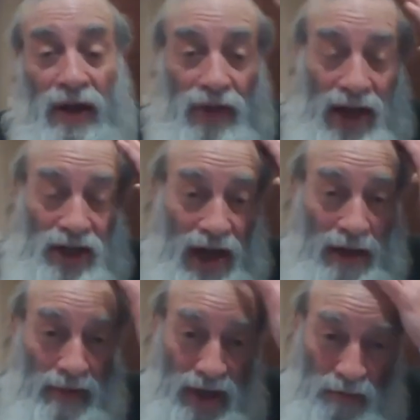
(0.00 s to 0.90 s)
that
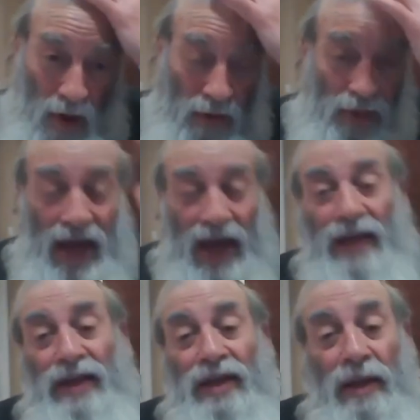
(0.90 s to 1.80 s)
Hashem is both the
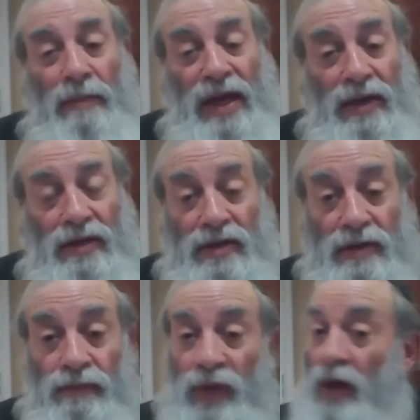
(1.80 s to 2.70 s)
end and the means.